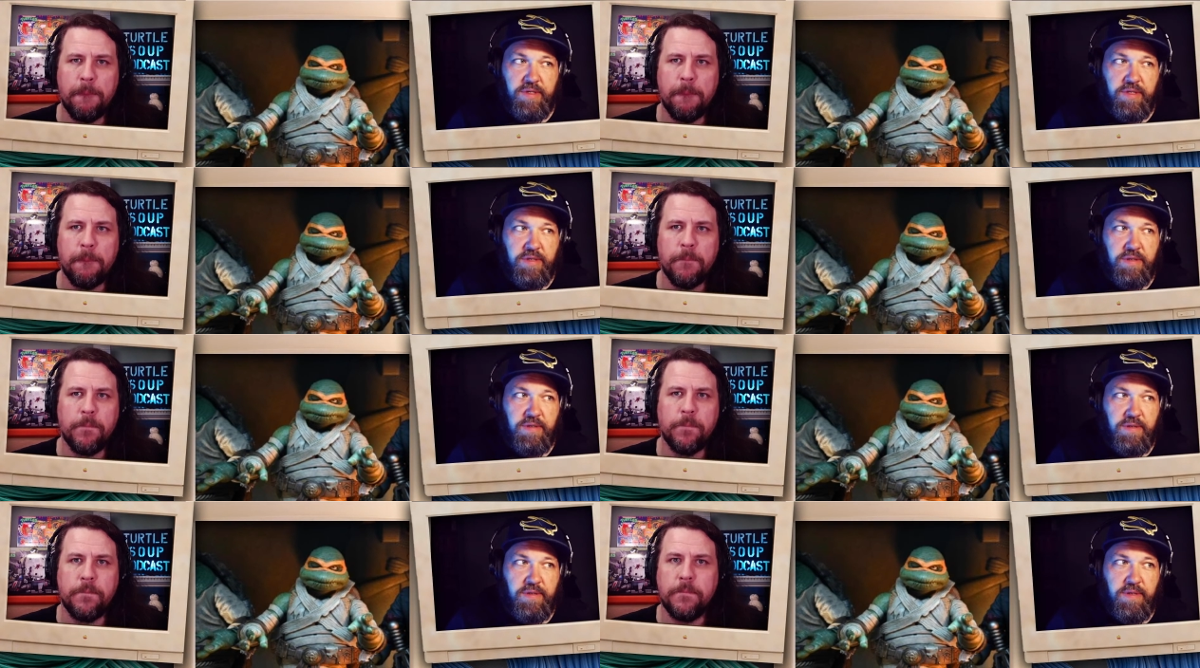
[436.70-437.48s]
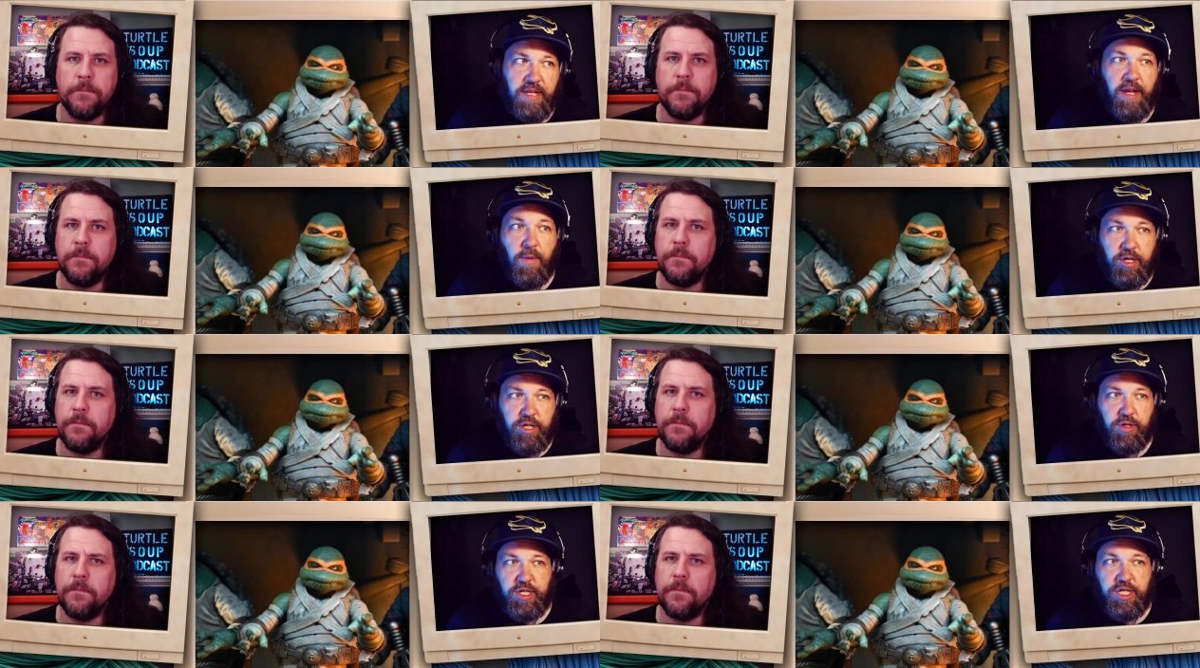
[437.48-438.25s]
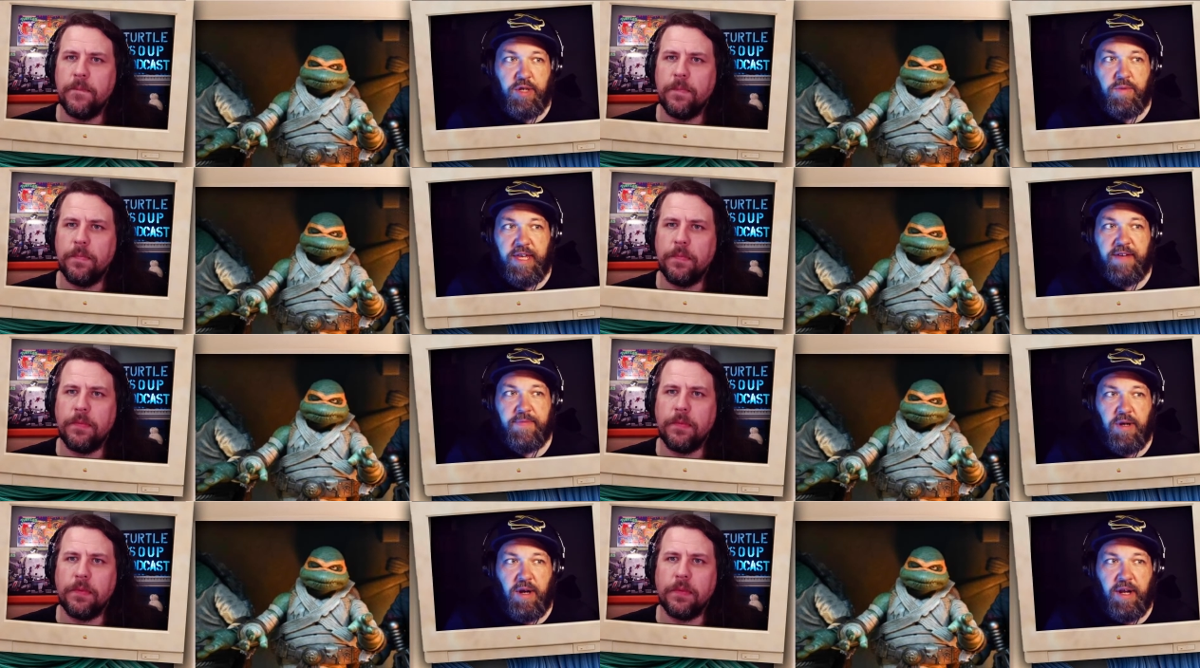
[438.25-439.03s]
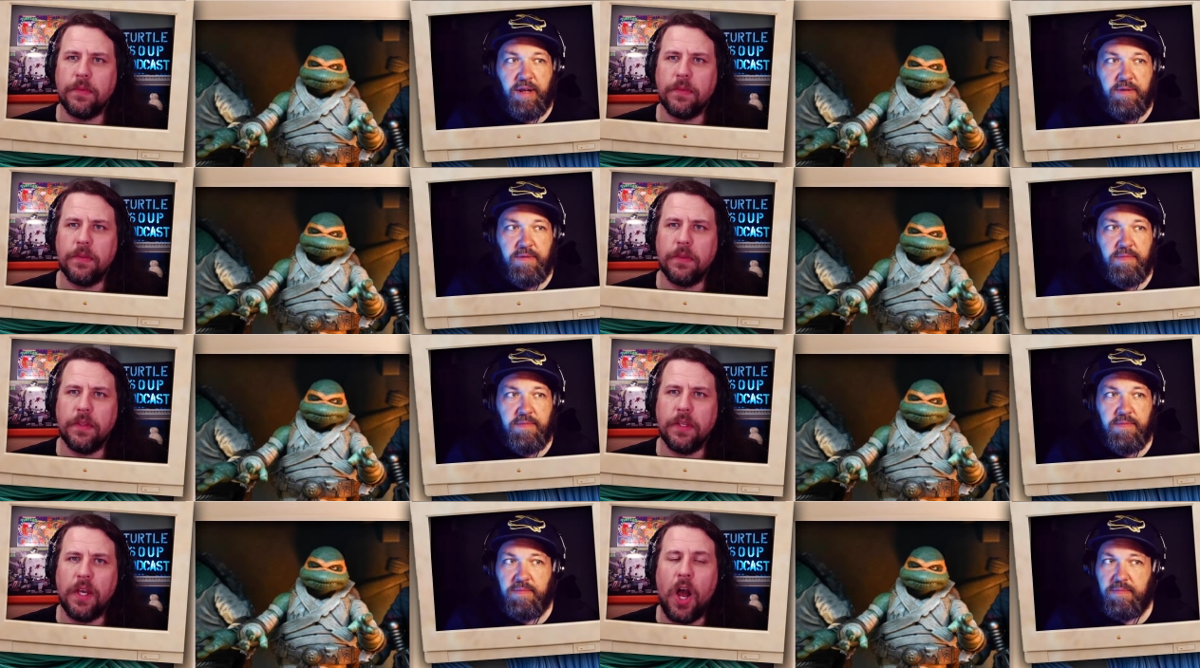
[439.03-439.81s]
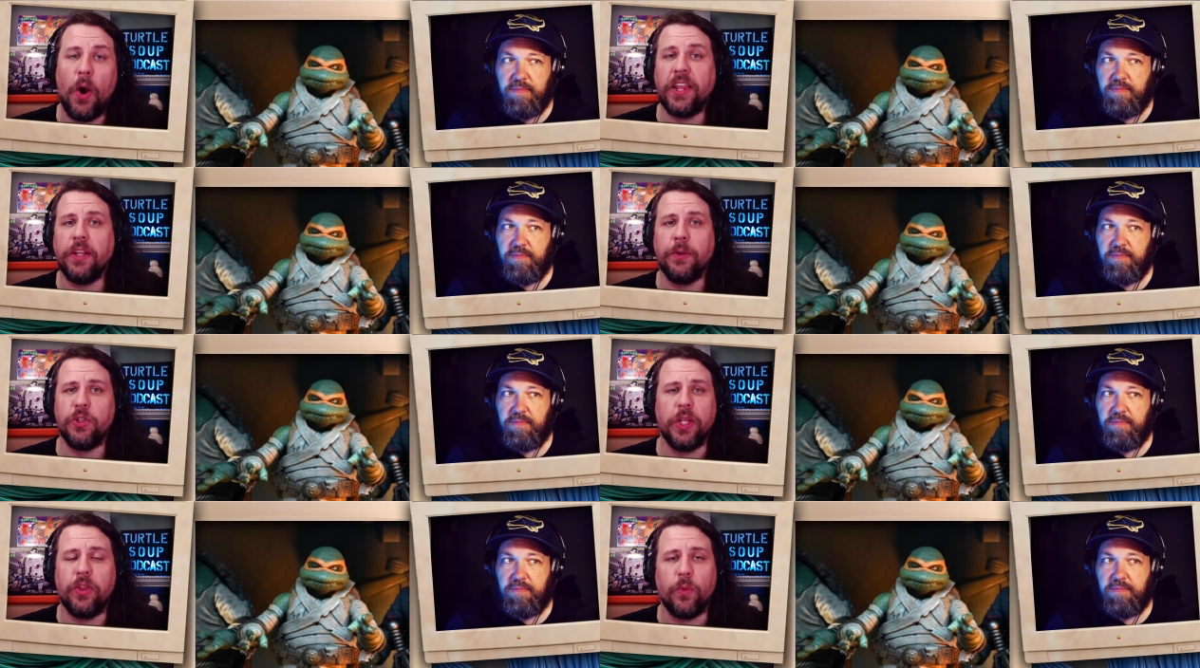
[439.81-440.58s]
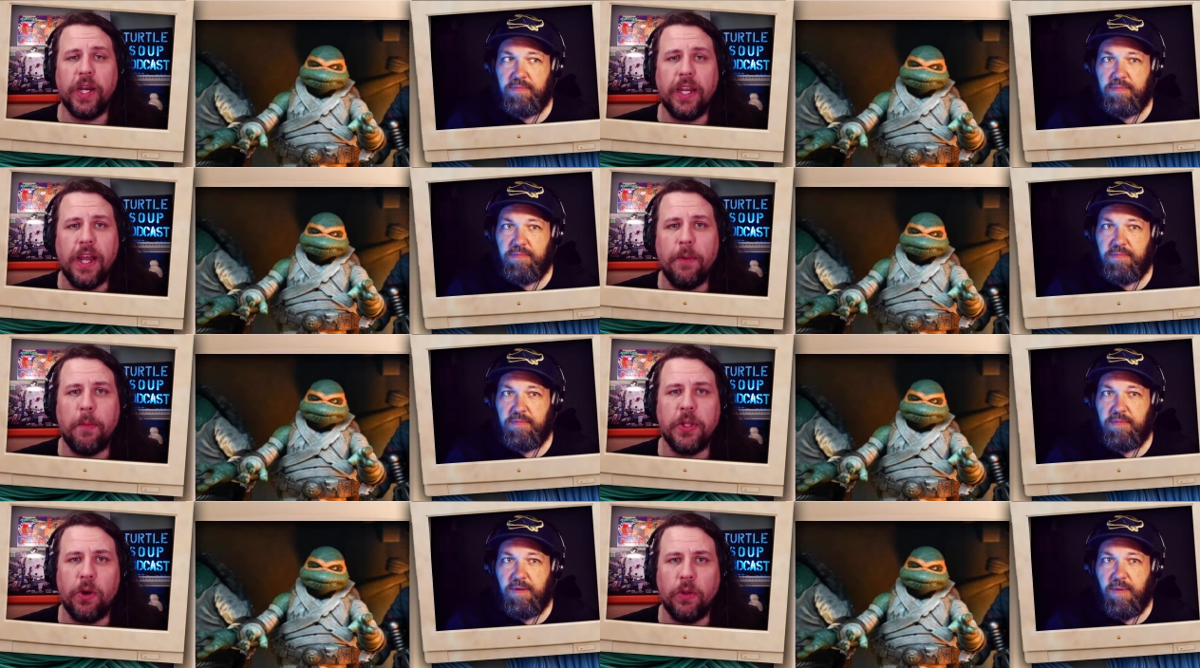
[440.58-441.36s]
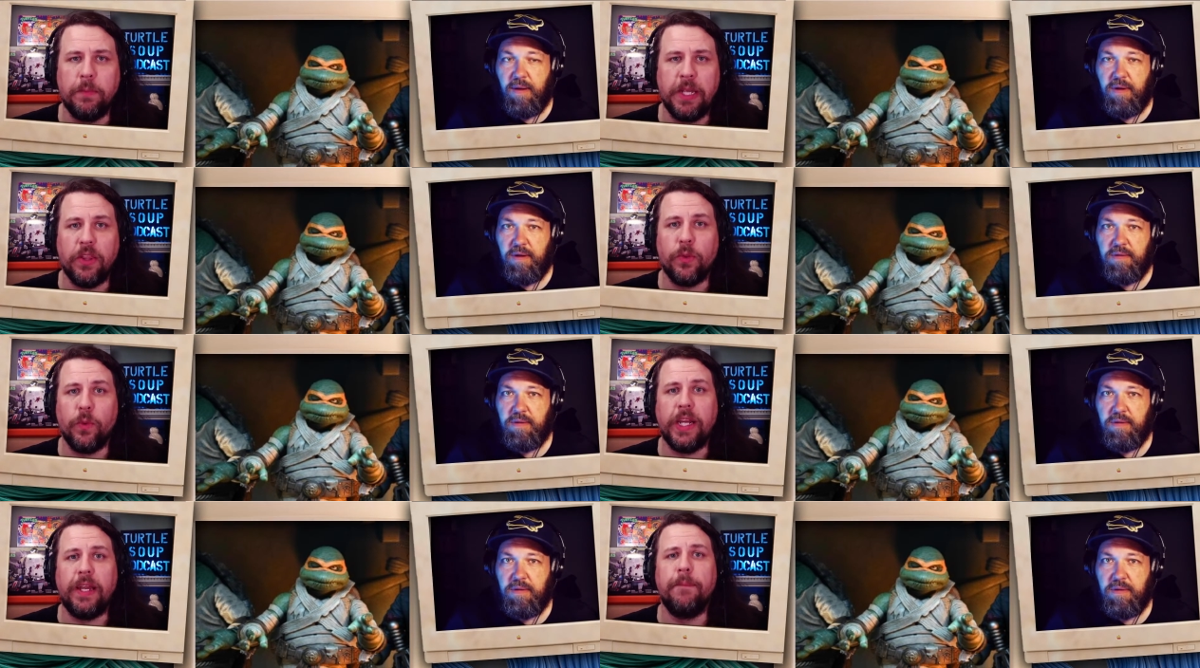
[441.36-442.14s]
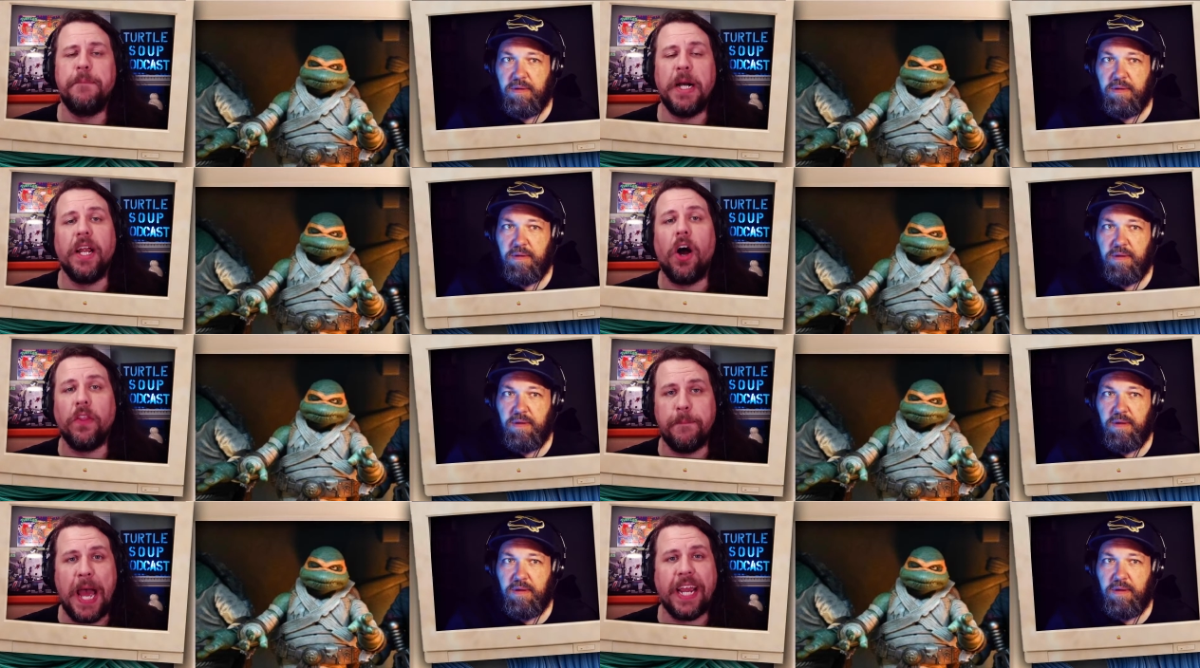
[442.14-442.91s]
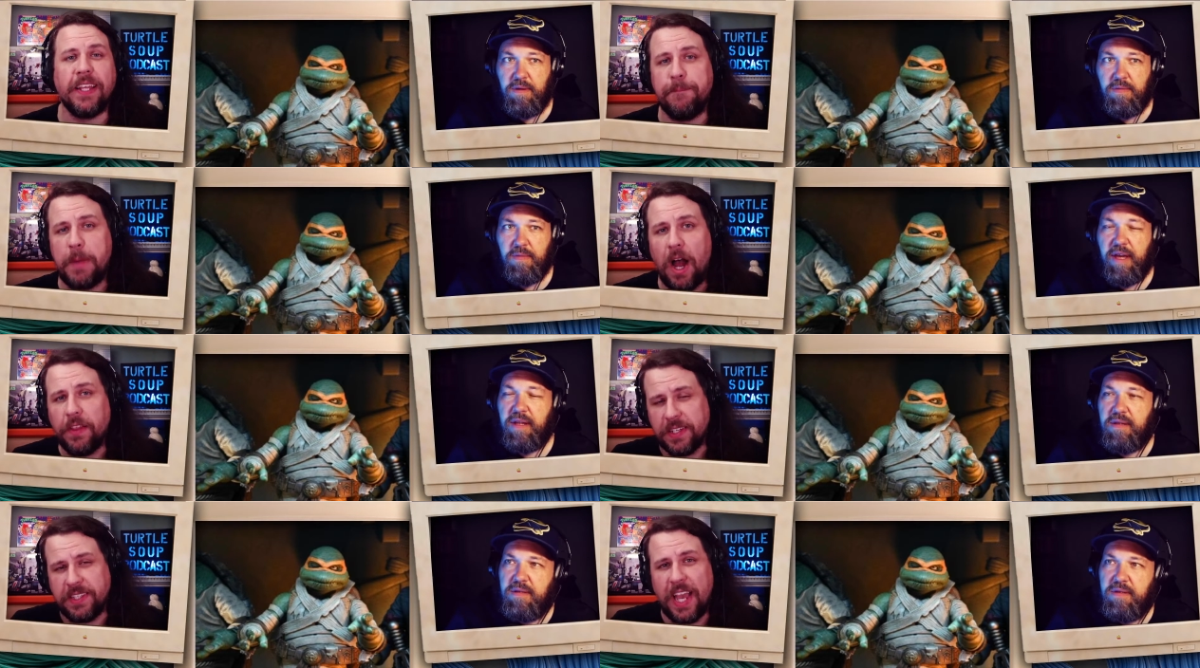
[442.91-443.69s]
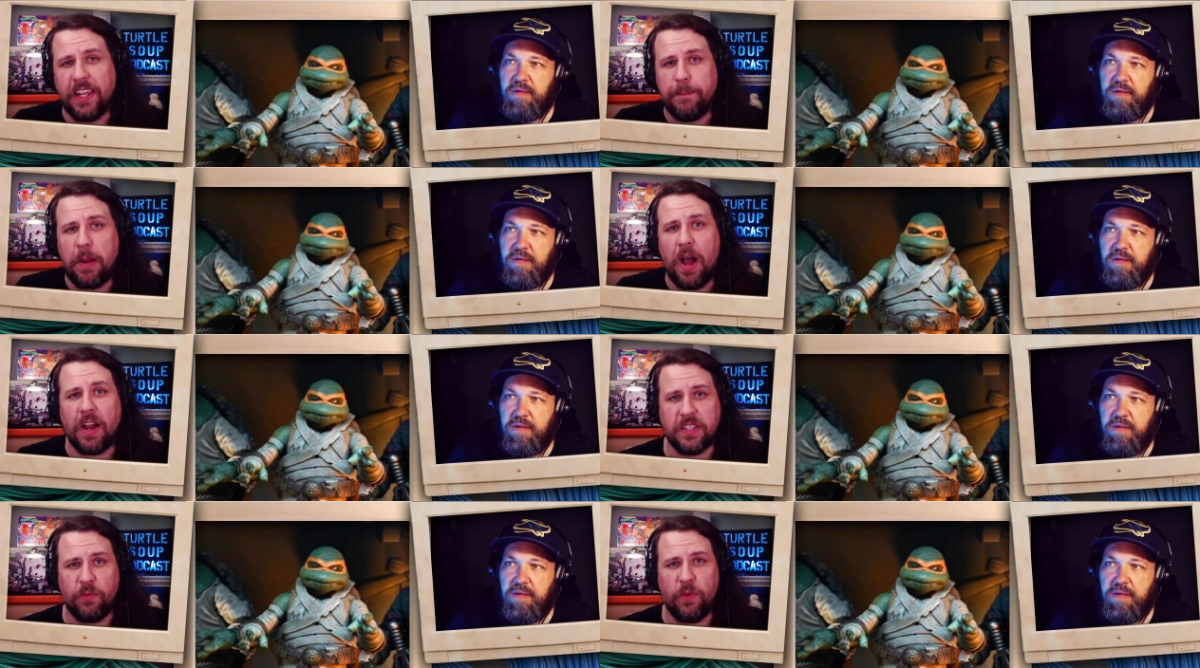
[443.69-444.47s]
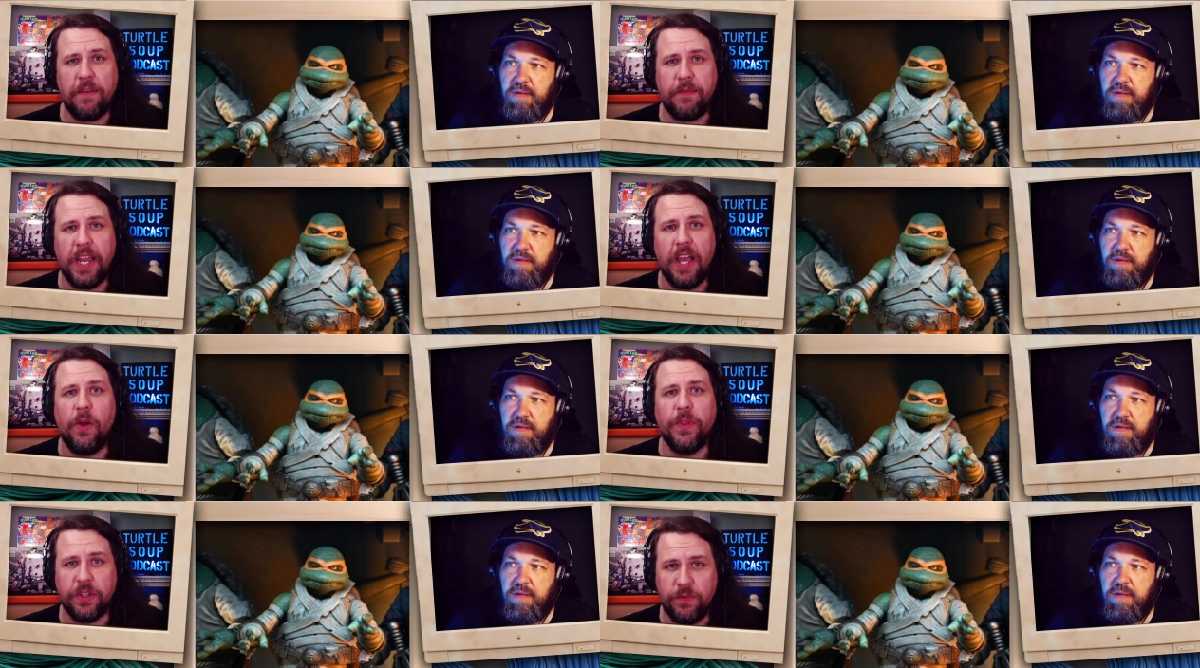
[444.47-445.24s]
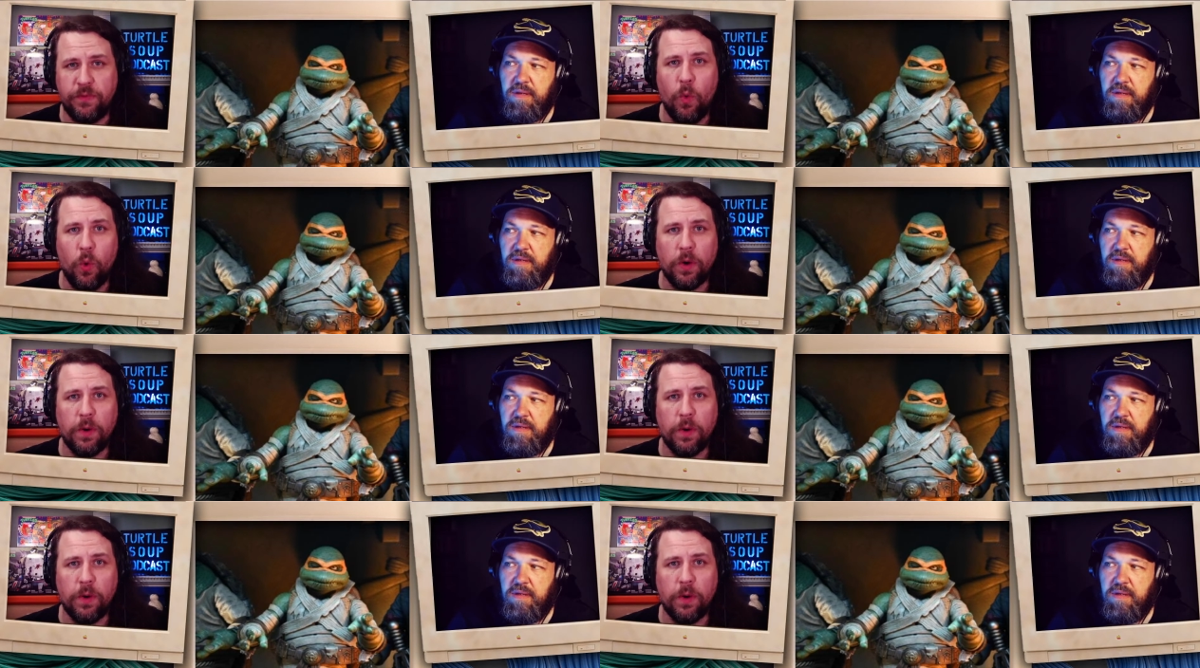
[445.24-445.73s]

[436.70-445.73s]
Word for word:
Speaker 1: Us in the original S K U leak from Target.
Speaker 2: Oh, I thought there was only three. I remember there only being three, but on the back of the bo- right. on the side of the box of Raphael, there's four